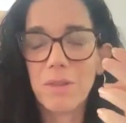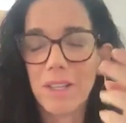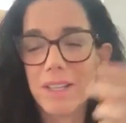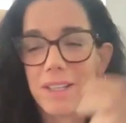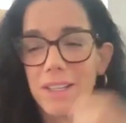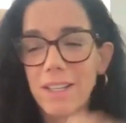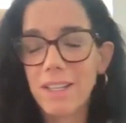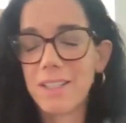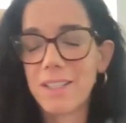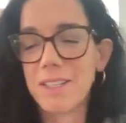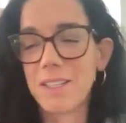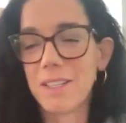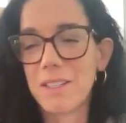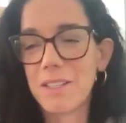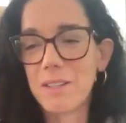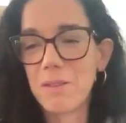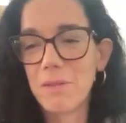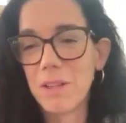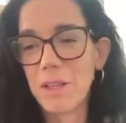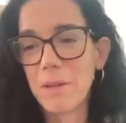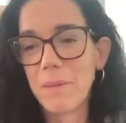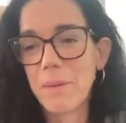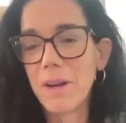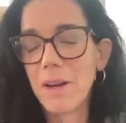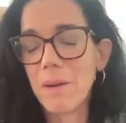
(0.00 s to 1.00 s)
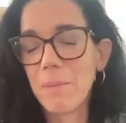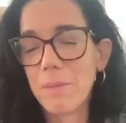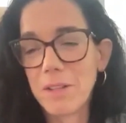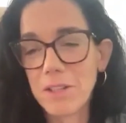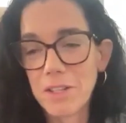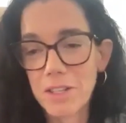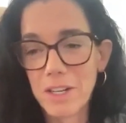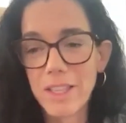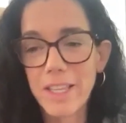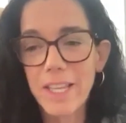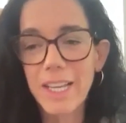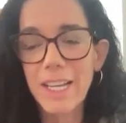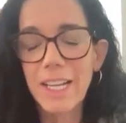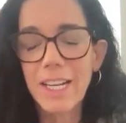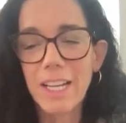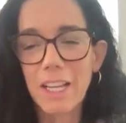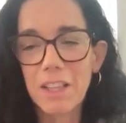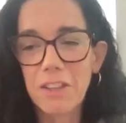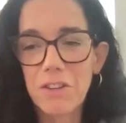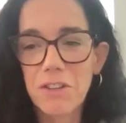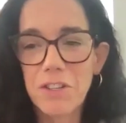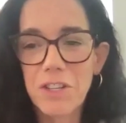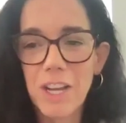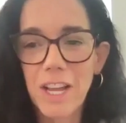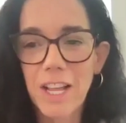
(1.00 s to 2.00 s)
it's a really big competition. I think
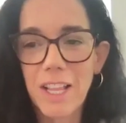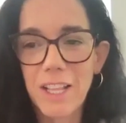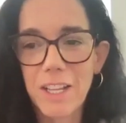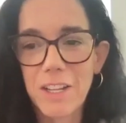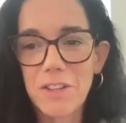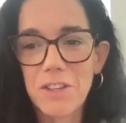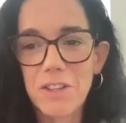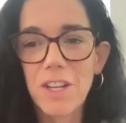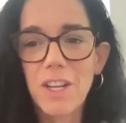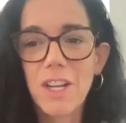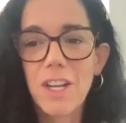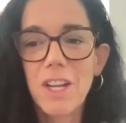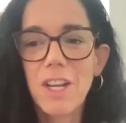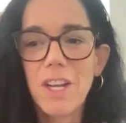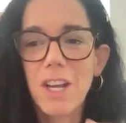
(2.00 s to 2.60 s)
another challenge,